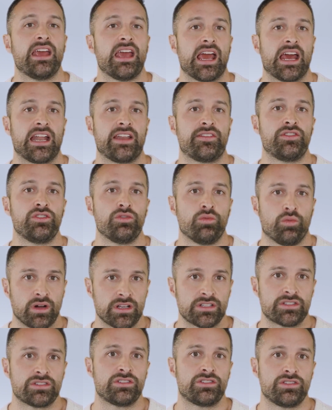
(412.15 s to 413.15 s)
And if you
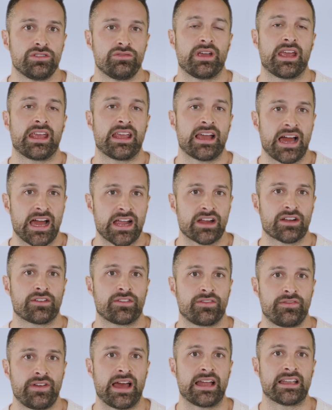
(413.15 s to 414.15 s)
want to do a higher
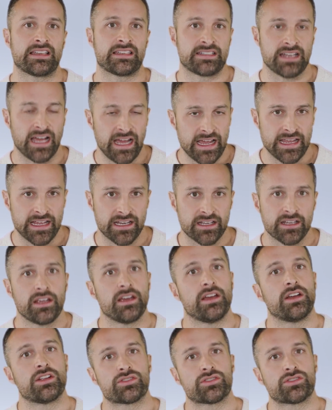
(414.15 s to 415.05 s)
fat diet,